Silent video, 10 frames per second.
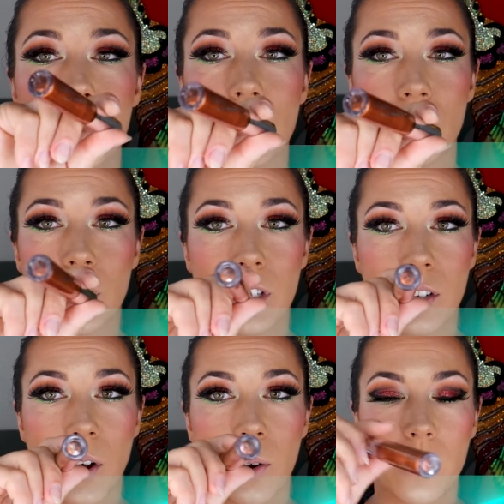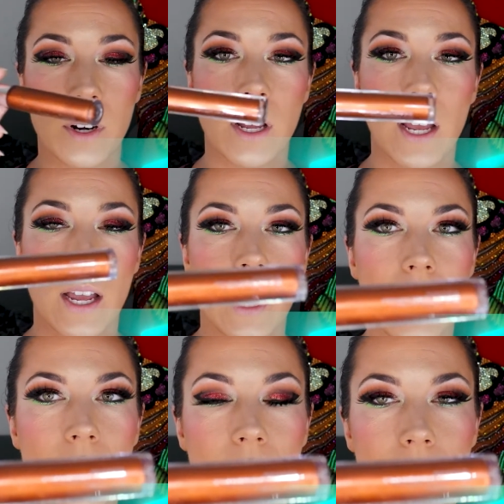in Cheat Code,
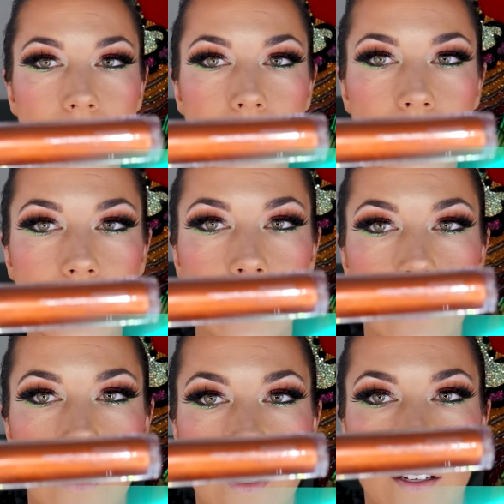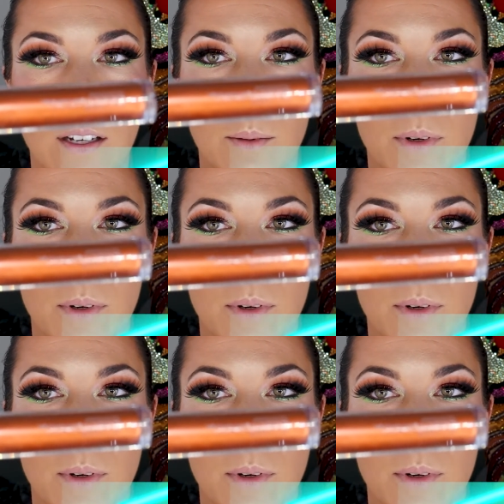and come